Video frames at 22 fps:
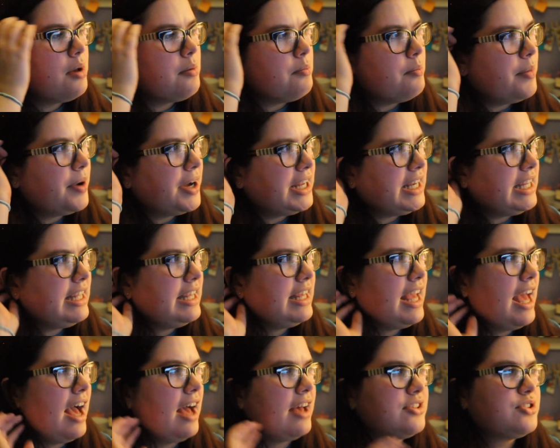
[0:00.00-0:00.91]
But
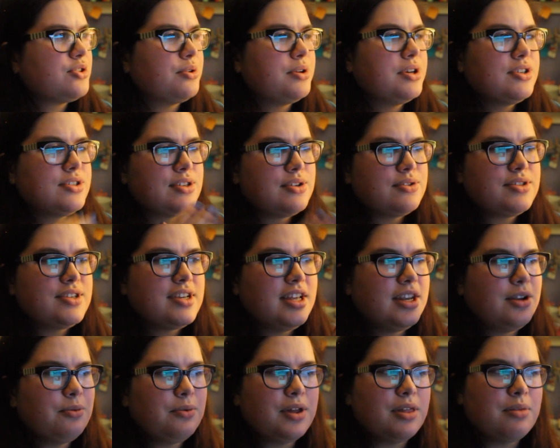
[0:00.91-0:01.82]
yeah, so I associate
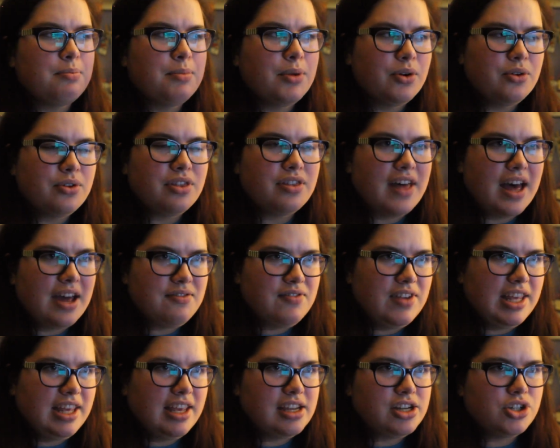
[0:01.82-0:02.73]
it with both that
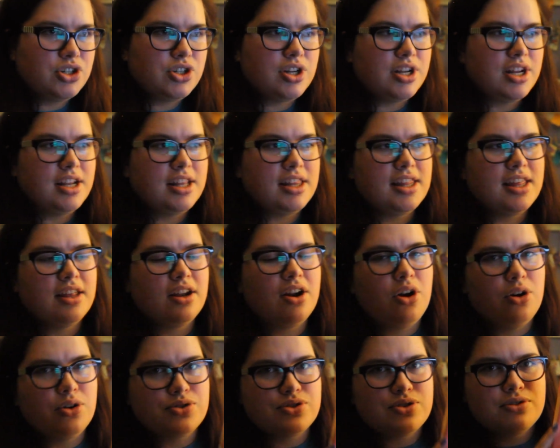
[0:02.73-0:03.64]
vacation and then
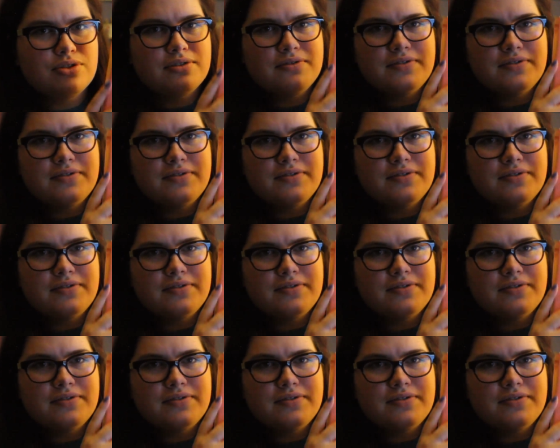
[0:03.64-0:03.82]
also the